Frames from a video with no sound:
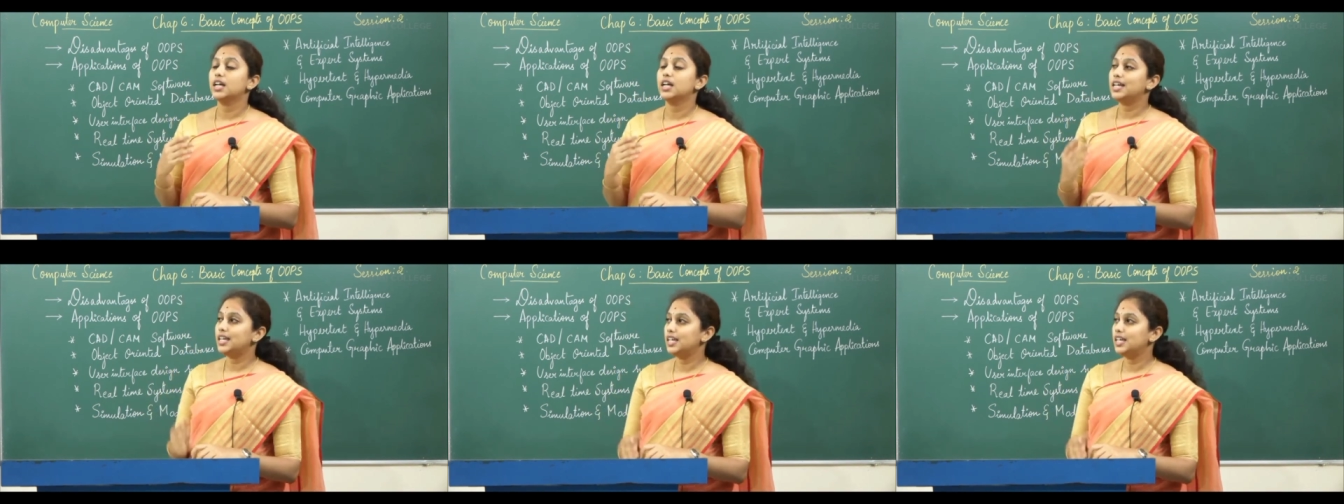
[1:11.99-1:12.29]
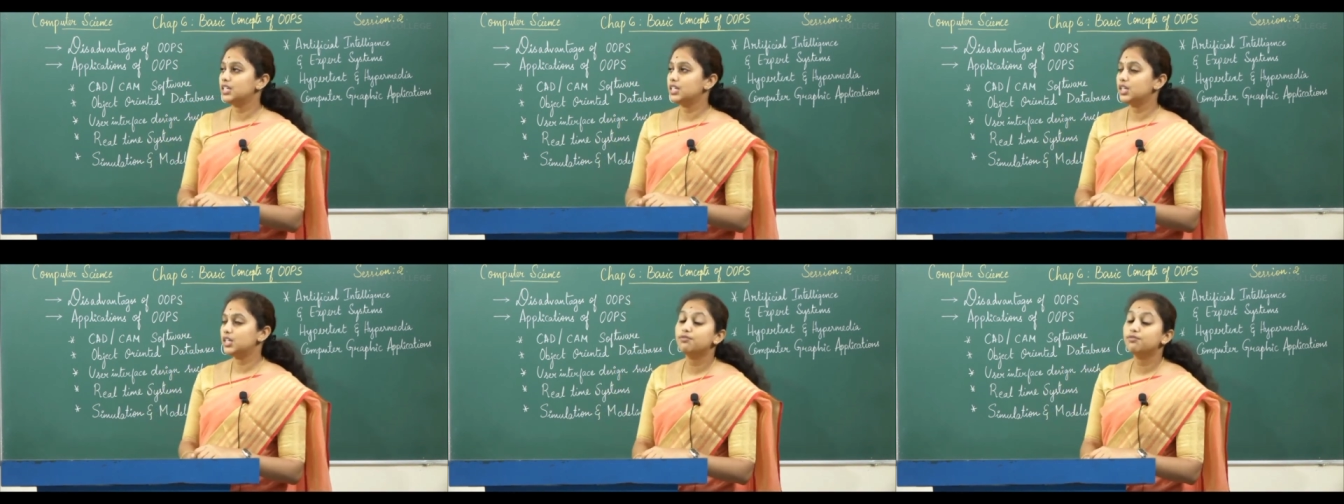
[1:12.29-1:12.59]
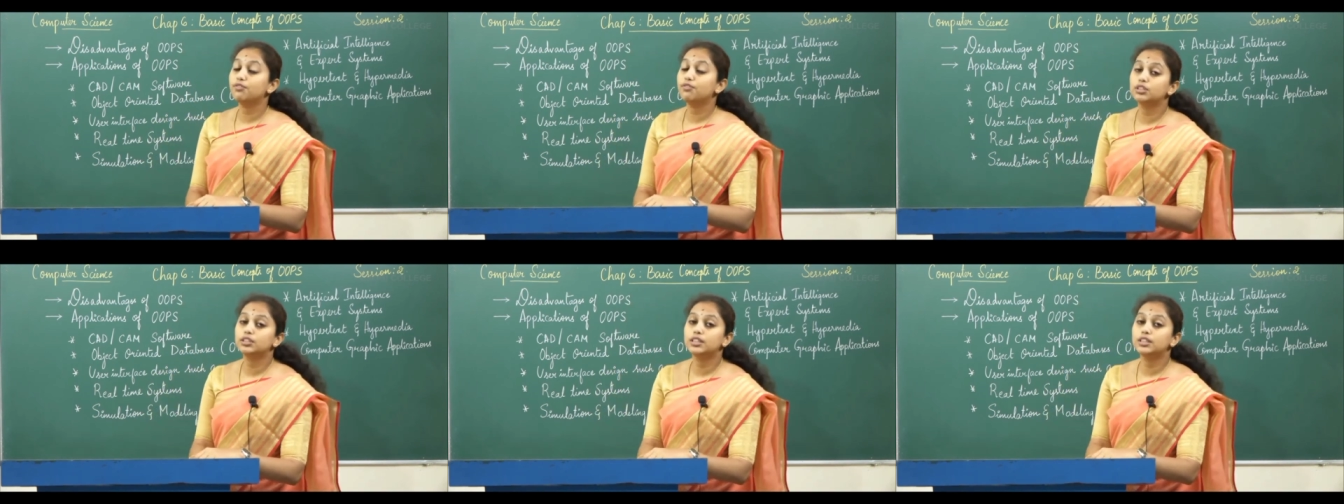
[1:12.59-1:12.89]
easy
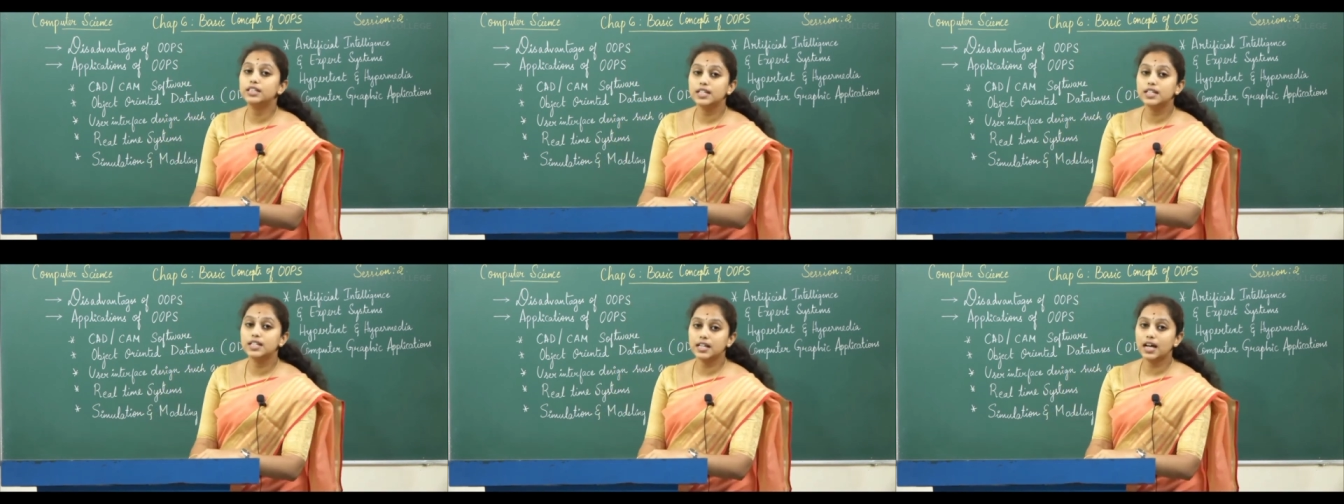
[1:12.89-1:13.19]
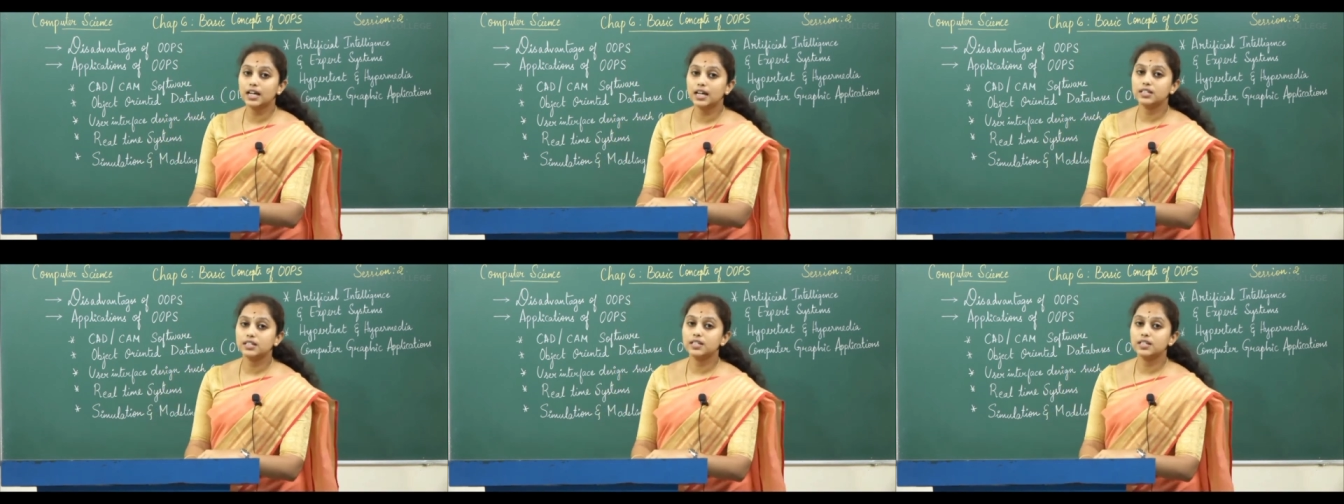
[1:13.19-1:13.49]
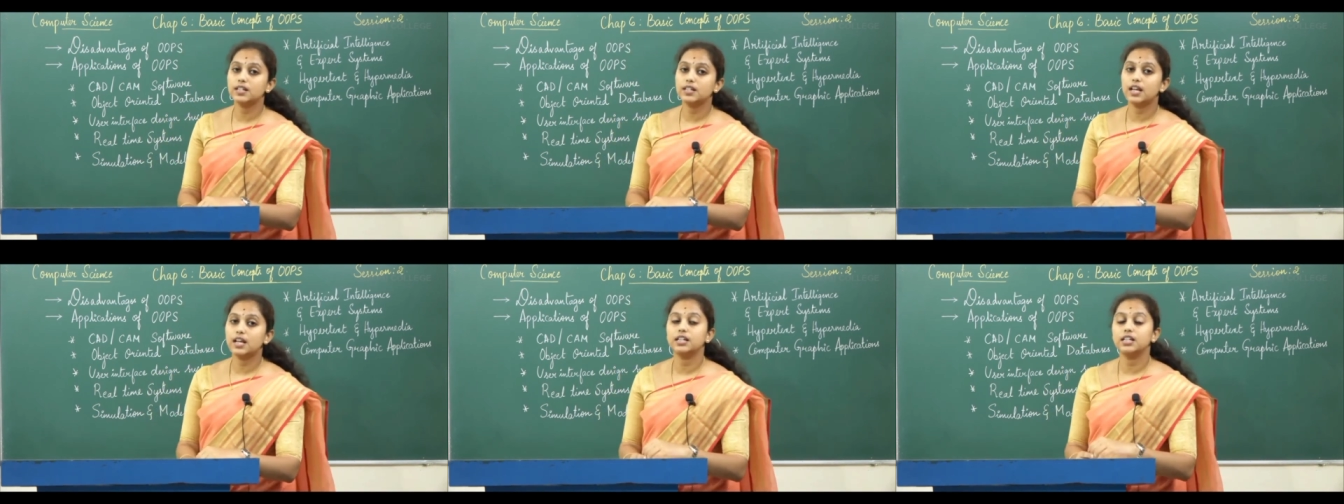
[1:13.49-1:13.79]
for the
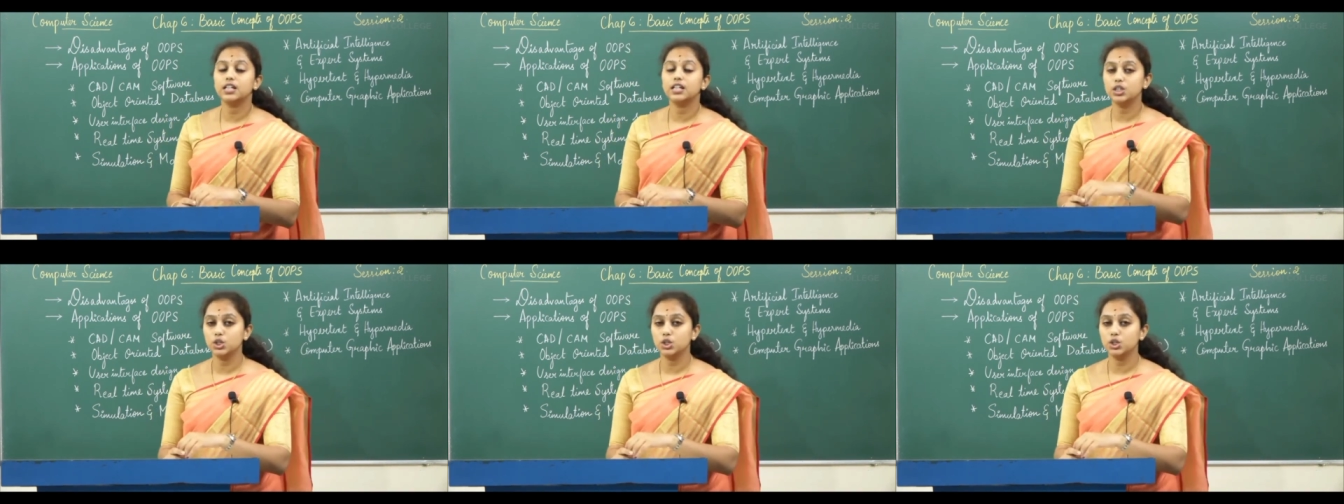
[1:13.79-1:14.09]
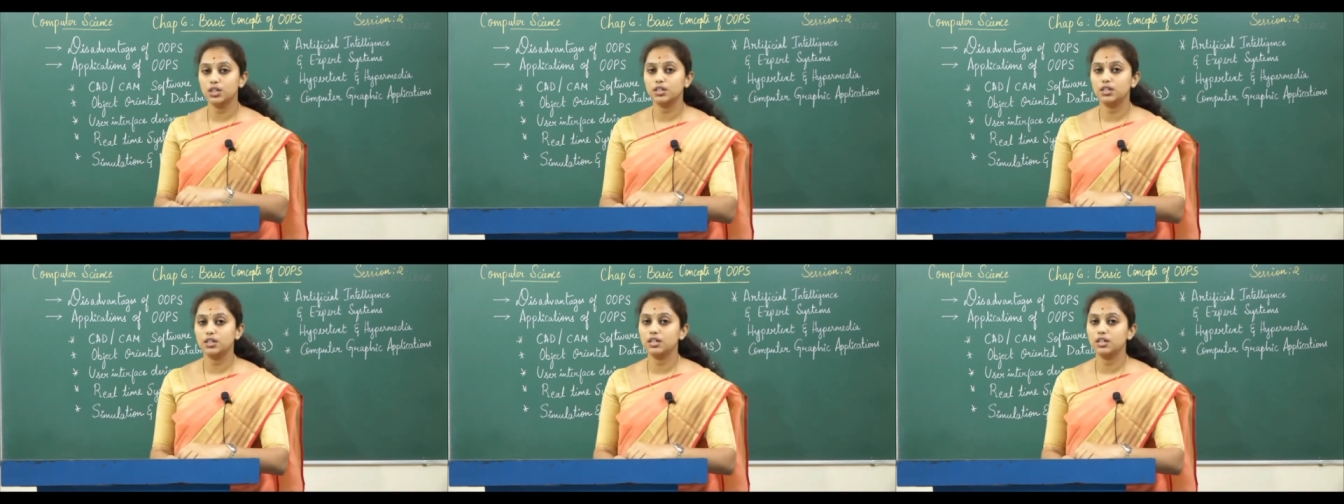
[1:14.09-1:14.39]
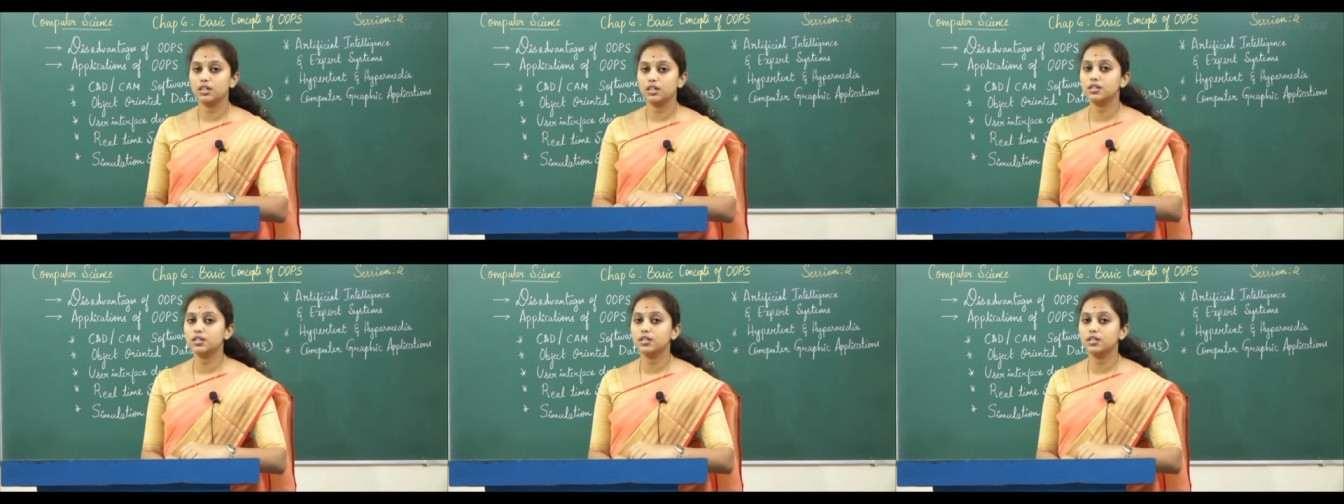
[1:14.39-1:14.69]
designers and
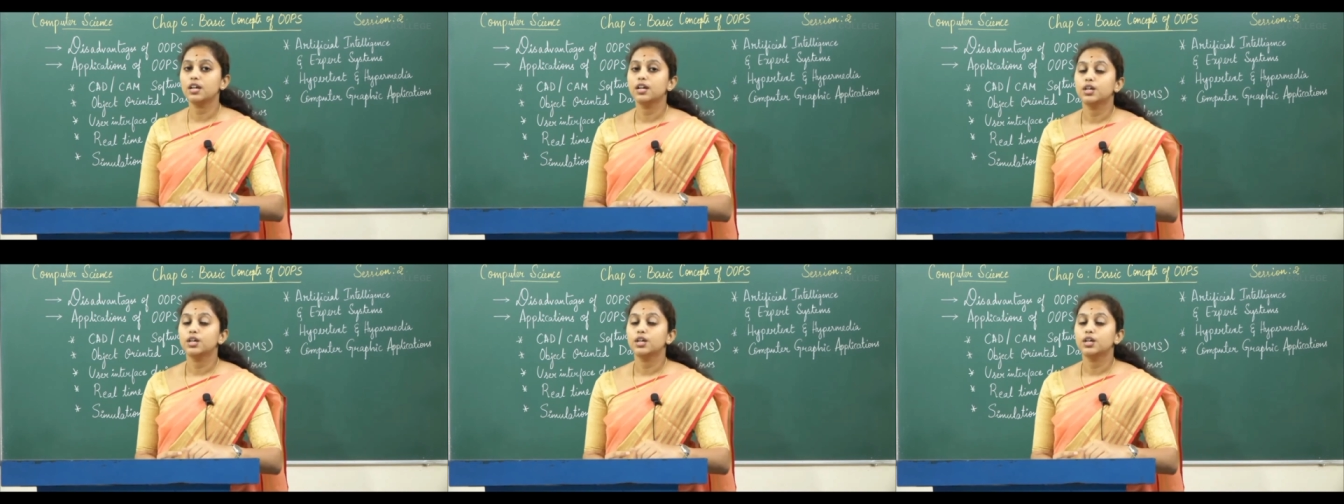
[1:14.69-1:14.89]
engineers